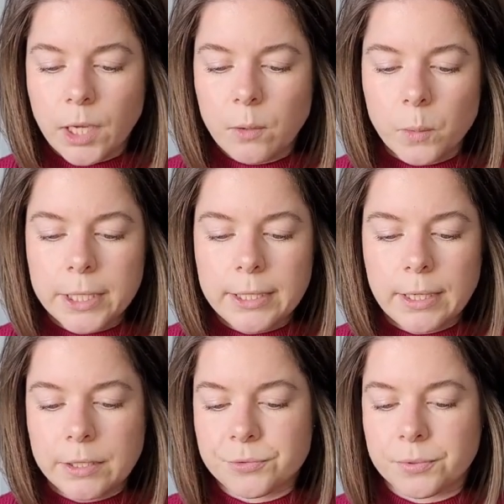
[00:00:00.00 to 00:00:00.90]
I really
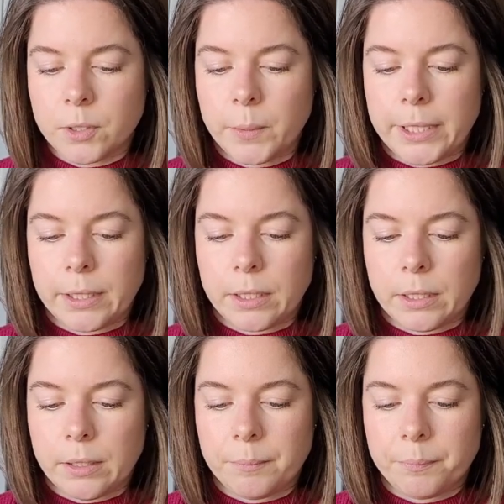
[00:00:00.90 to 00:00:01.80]
liked following
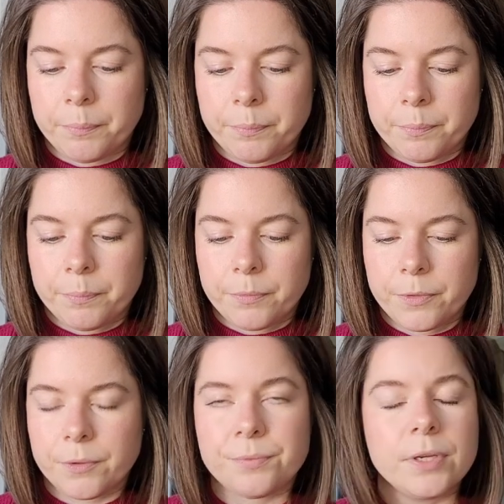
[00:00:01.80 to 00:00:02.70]

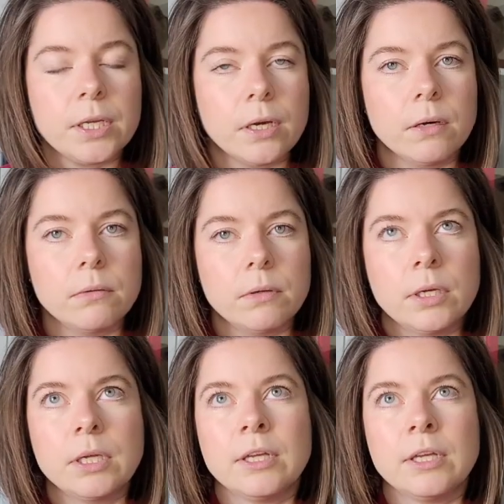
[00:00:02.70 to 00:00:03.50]
the video.